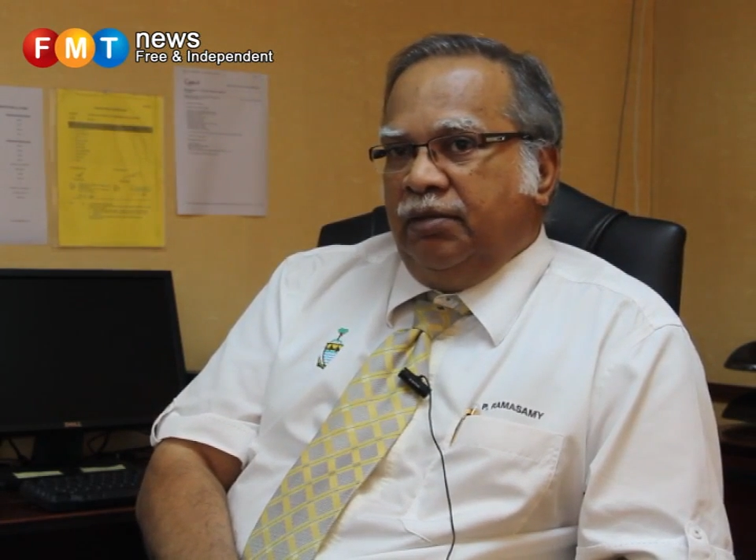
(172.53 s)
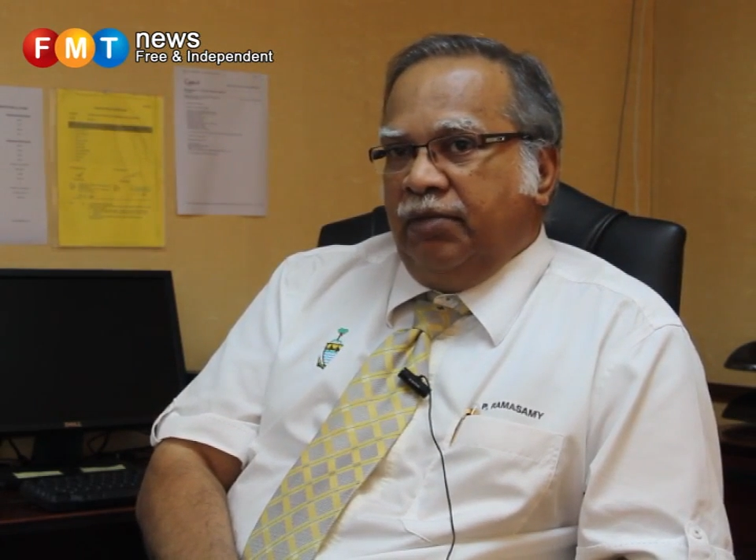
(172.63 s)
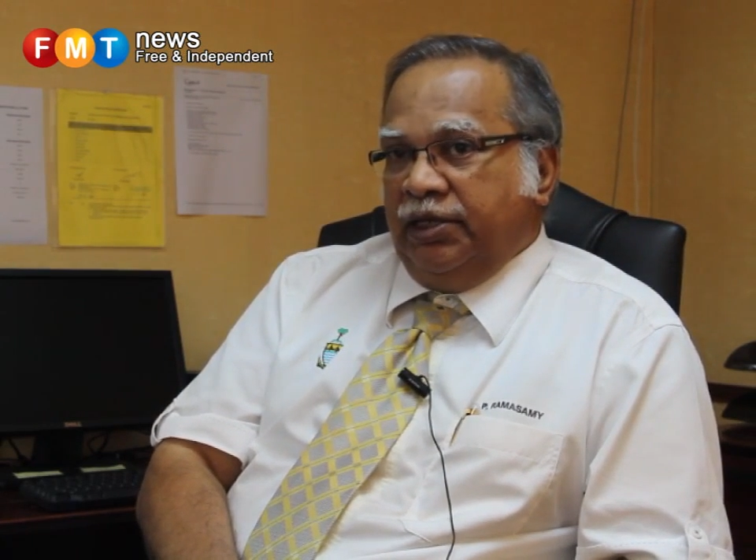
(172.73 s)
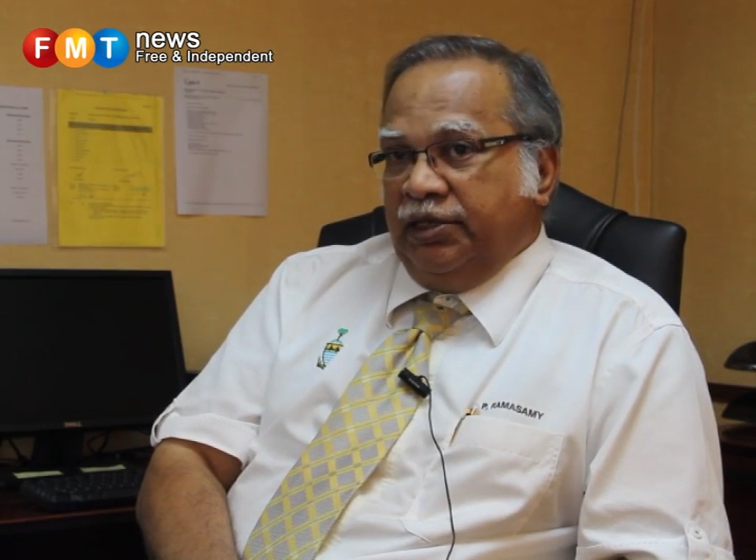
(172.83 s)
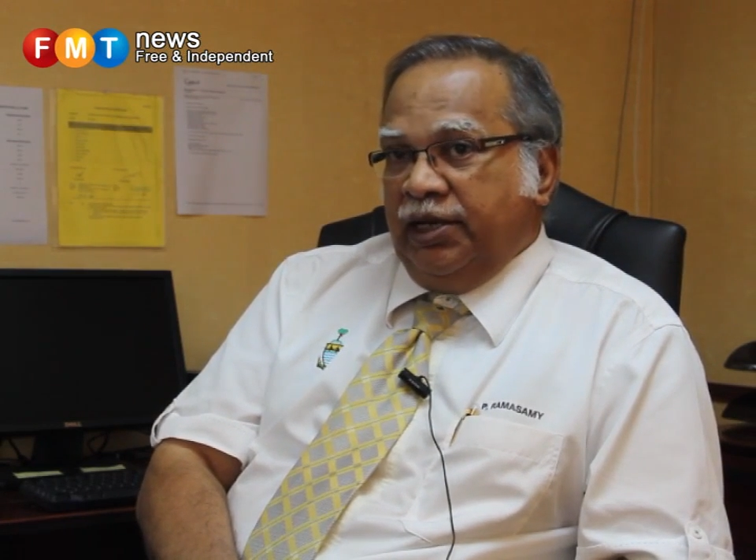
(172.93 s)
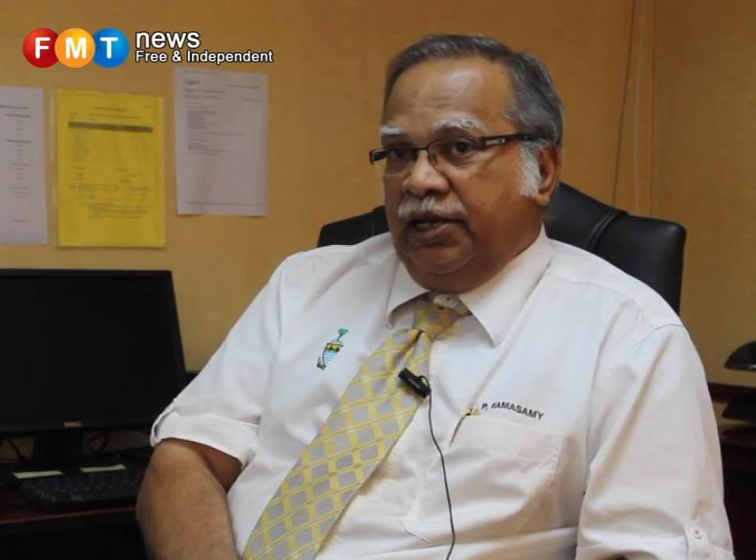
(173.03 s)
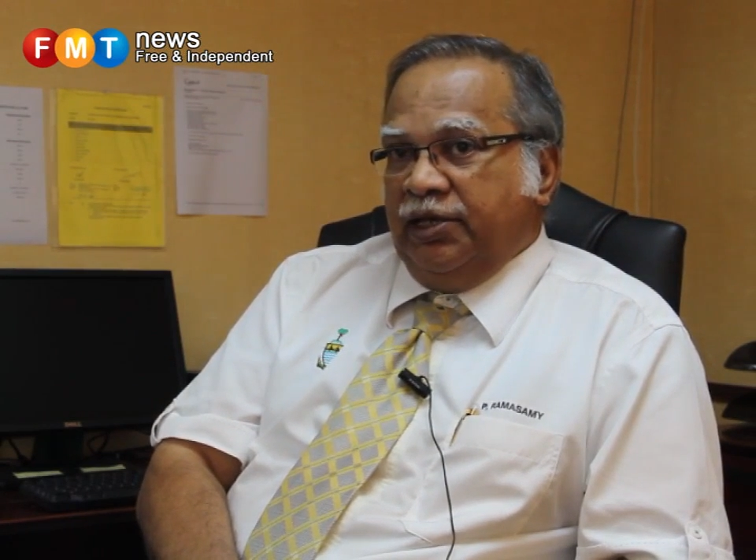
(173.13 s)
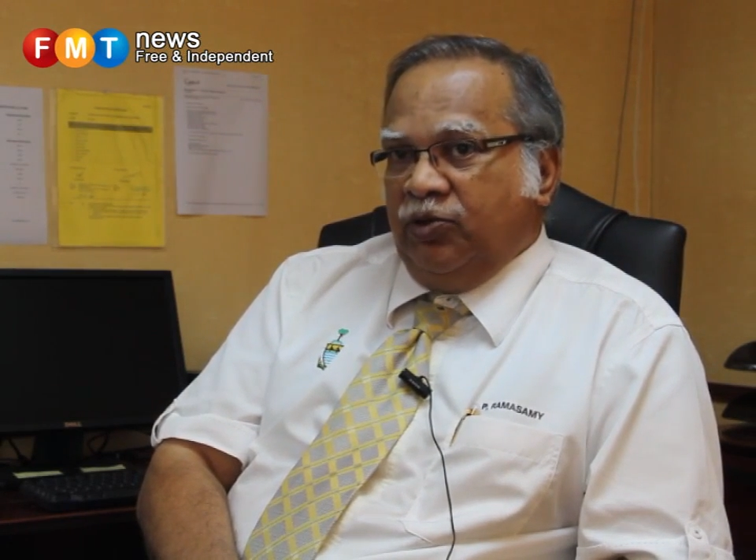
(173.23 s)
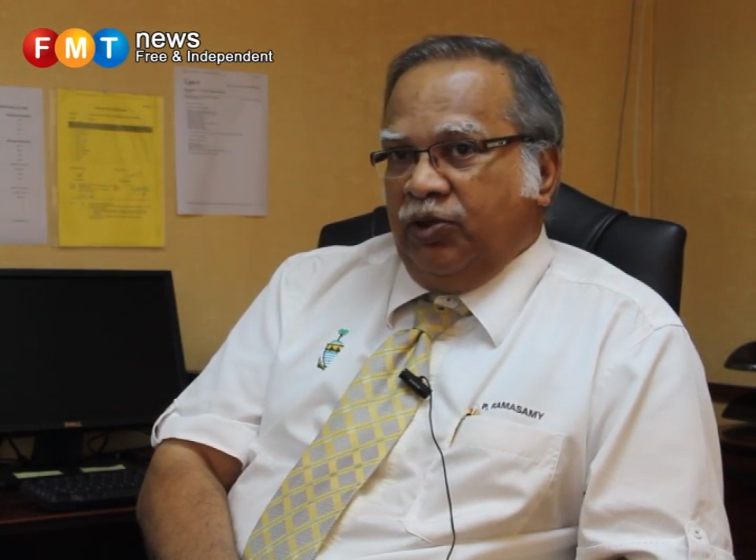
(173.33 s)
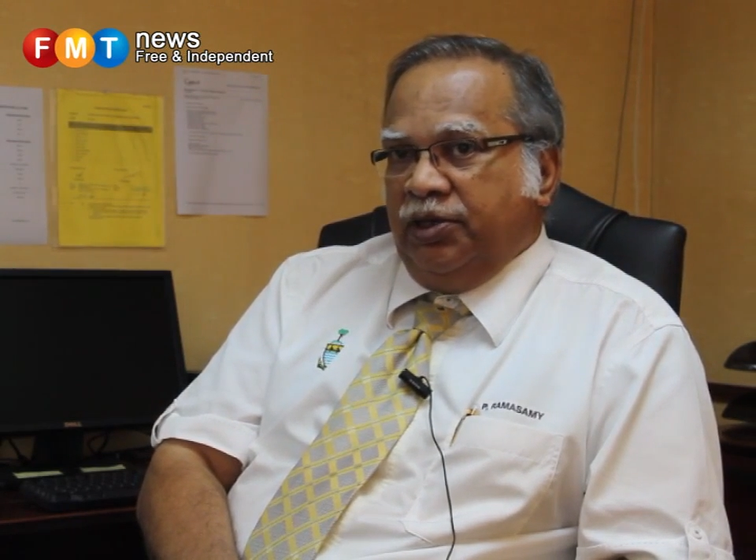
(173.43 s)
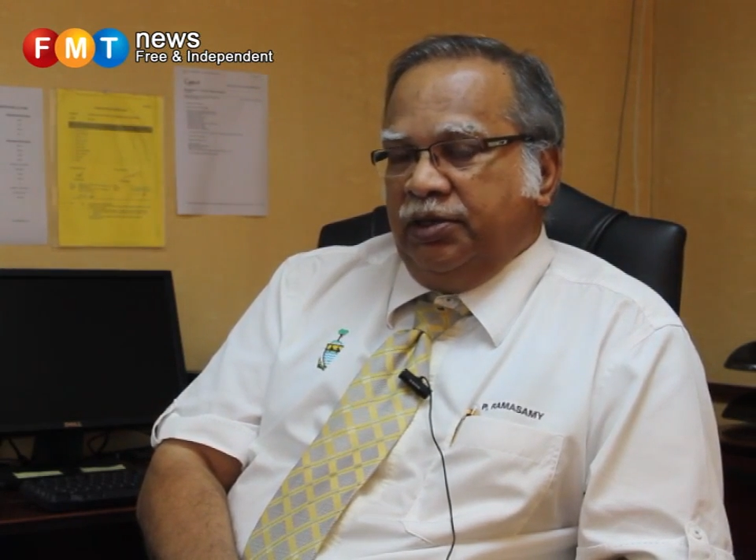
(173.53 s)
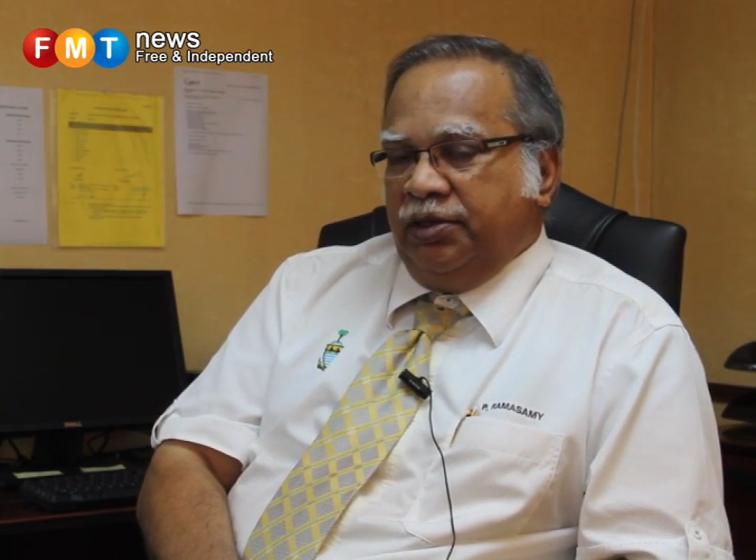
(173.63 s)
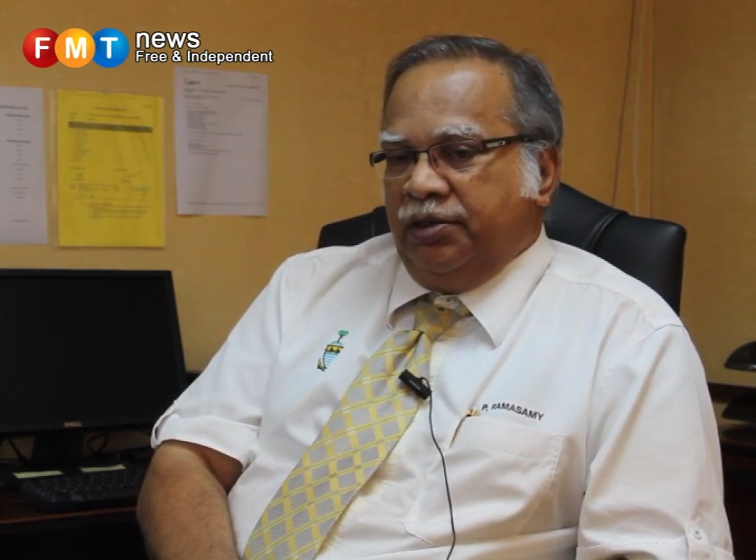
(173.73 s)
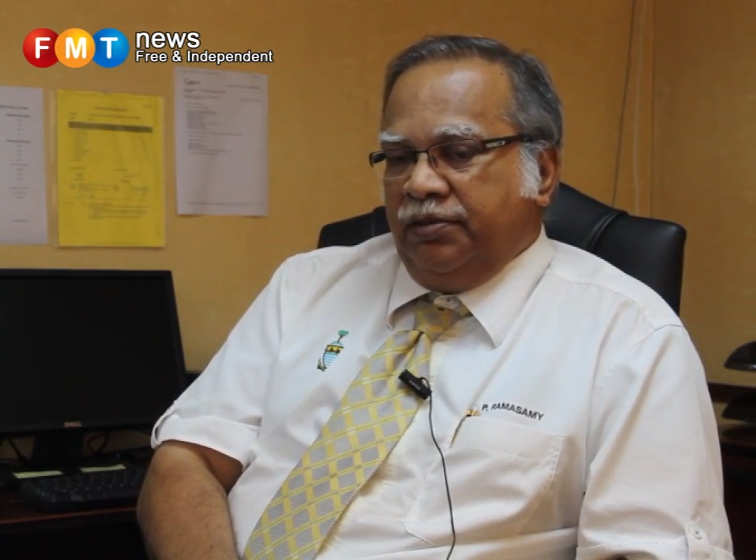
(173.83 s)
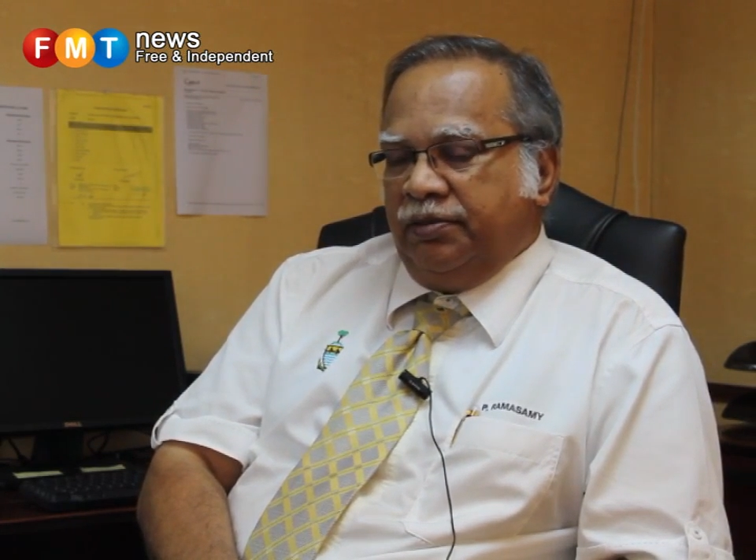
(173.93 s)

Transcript: by the Sinhalese soldiers.